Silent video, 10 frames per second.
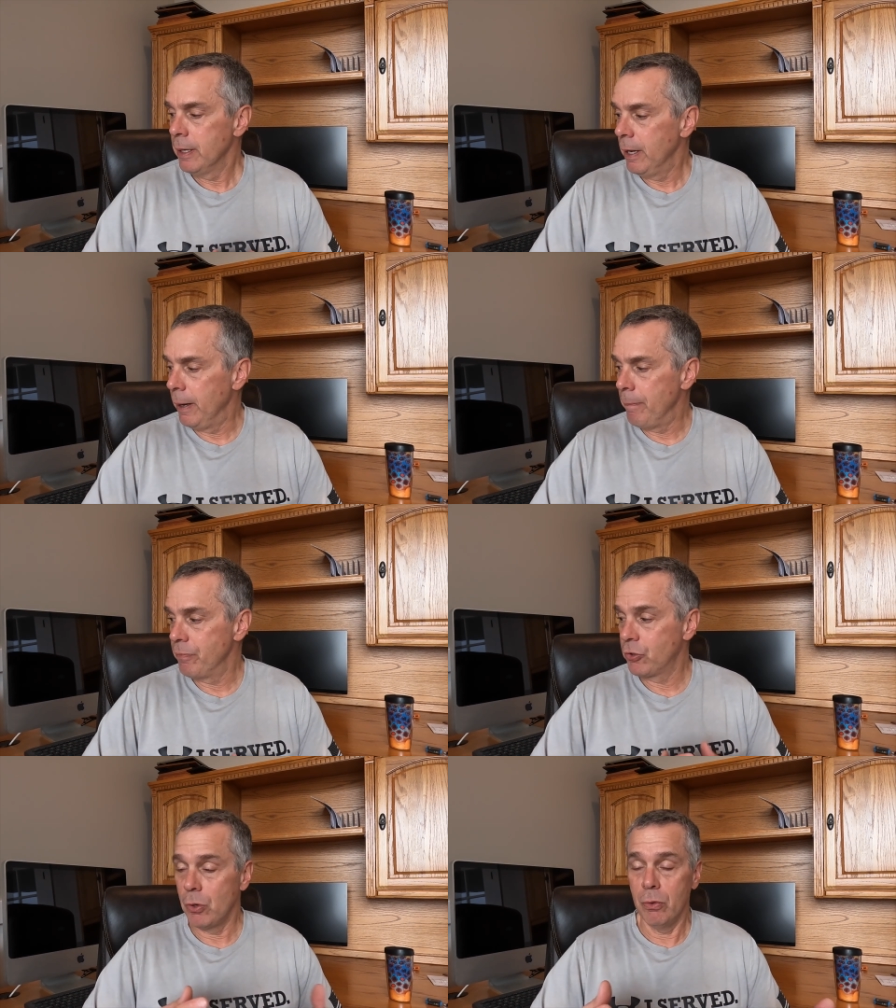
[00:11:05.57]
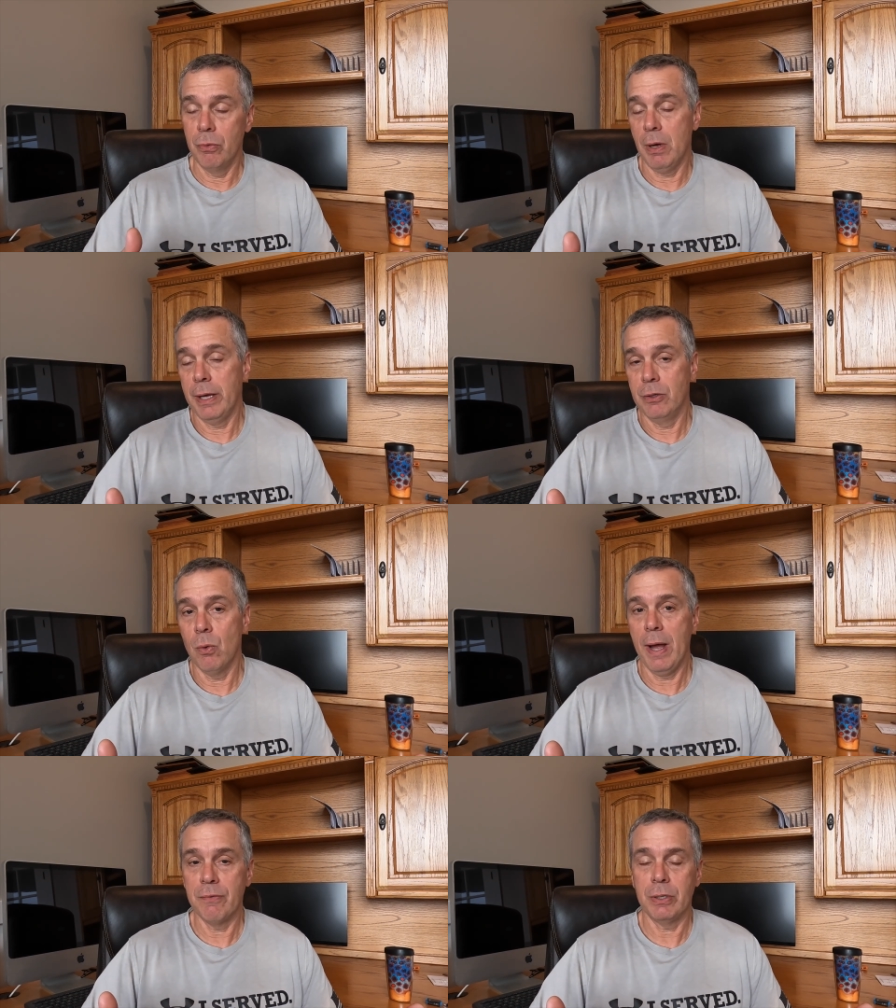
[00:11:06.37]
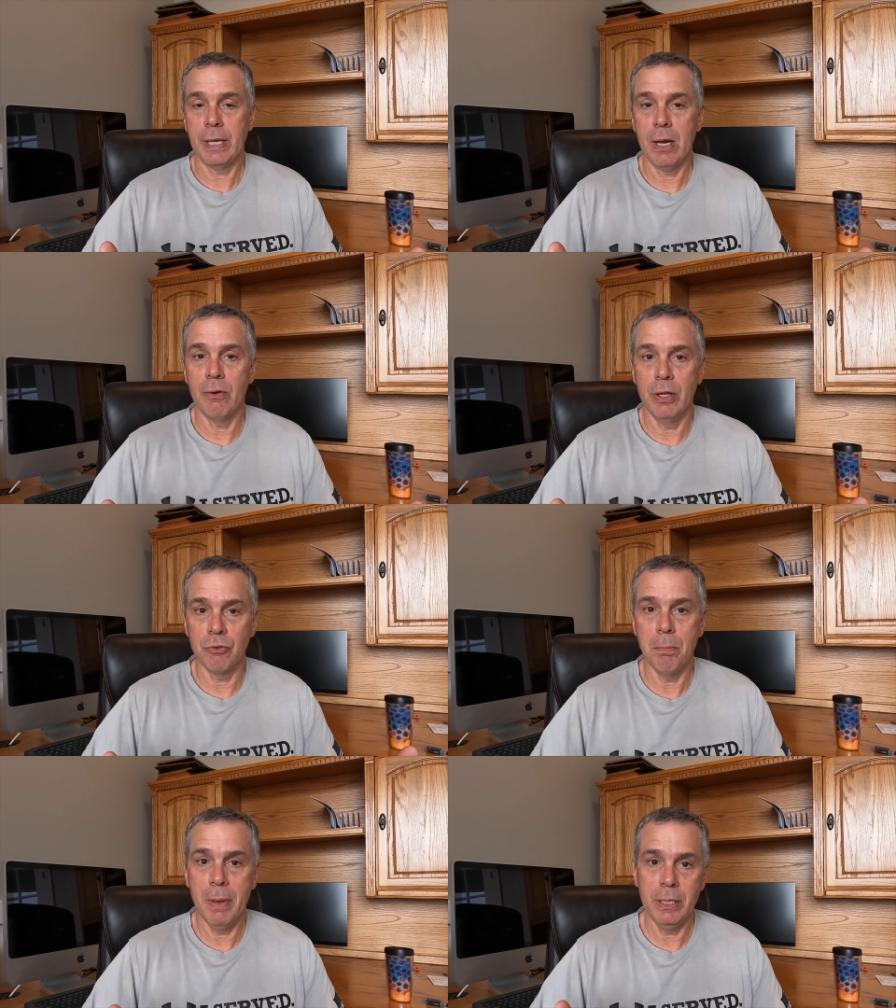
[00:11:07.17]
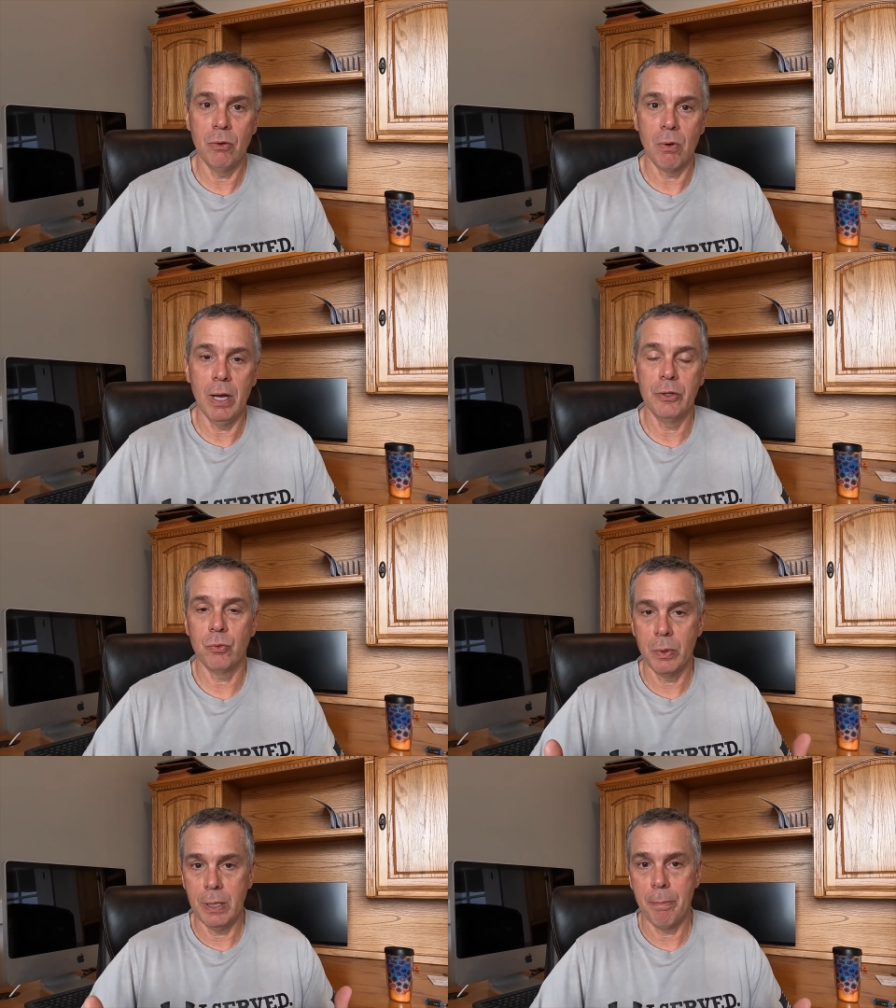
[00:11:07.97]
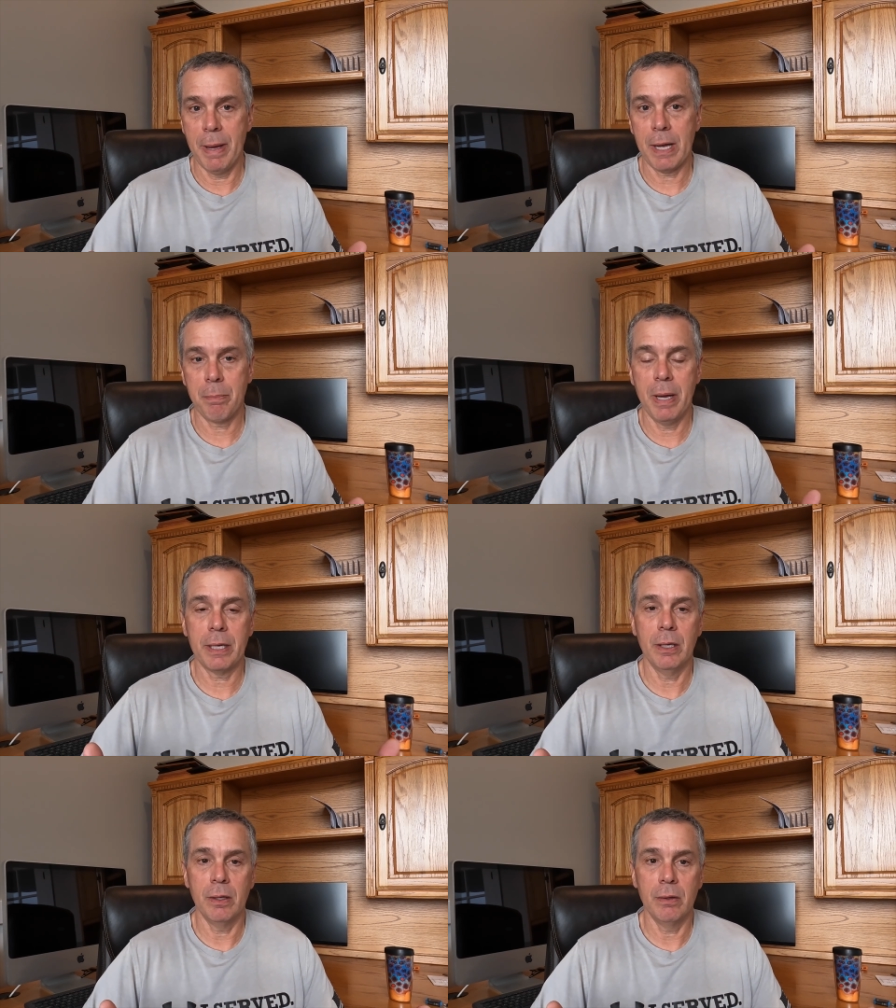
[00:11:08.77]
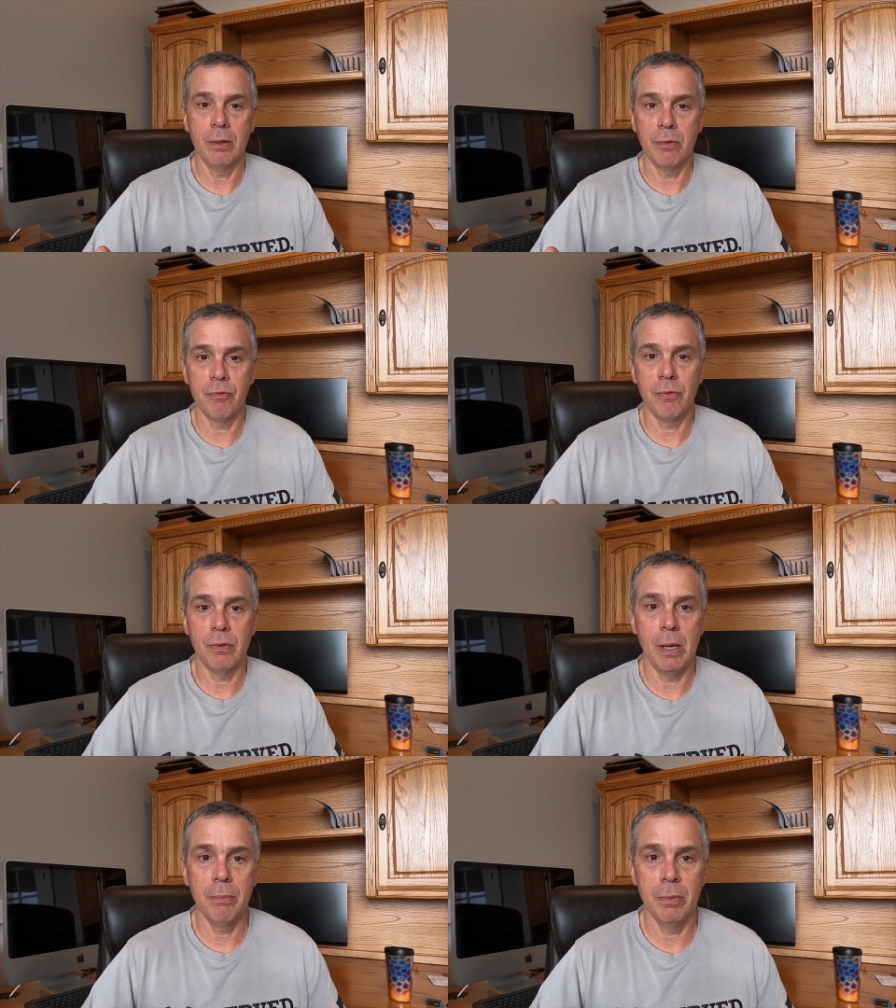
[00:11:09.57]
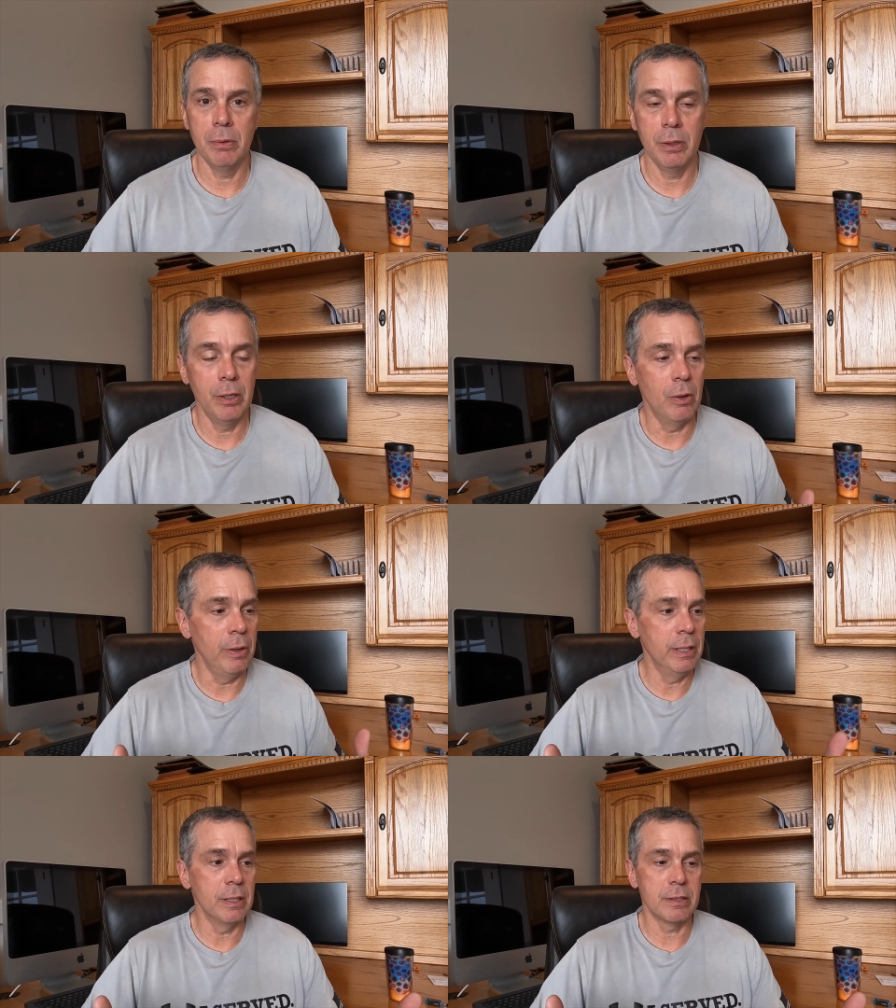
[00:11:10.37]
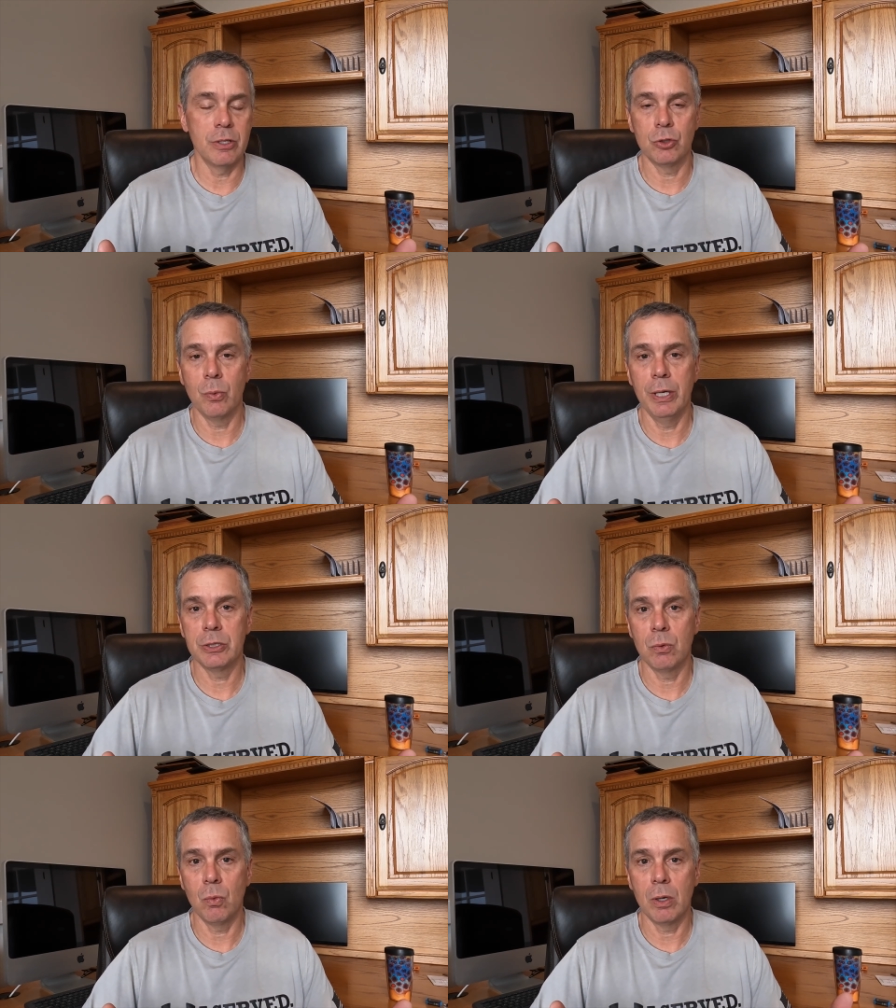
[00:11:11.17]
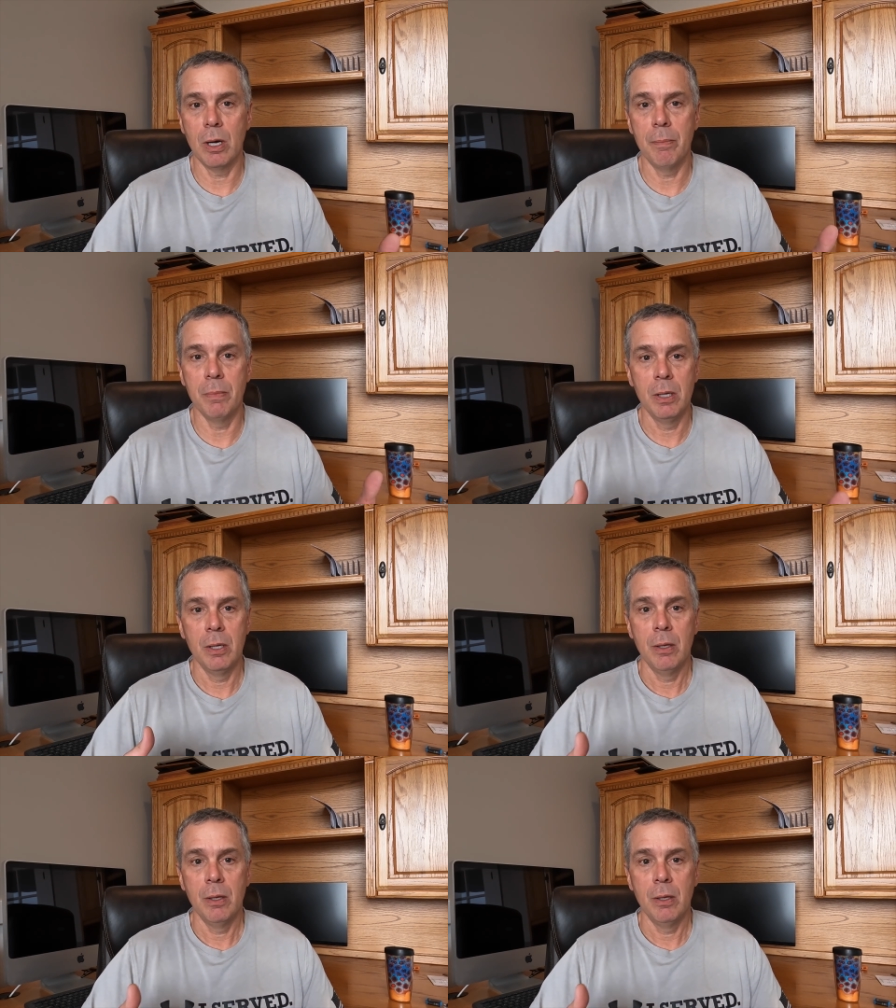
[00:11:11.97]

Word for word: Um, so I don't have to carry as many rods when I'm backpacking if I'm, you know, in a situation where I'm,